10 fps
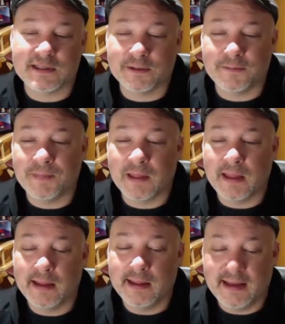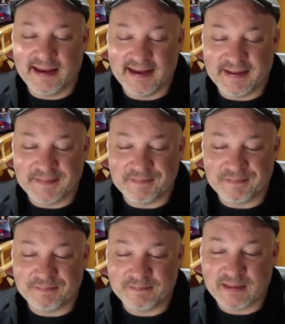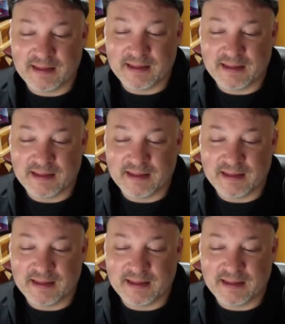So and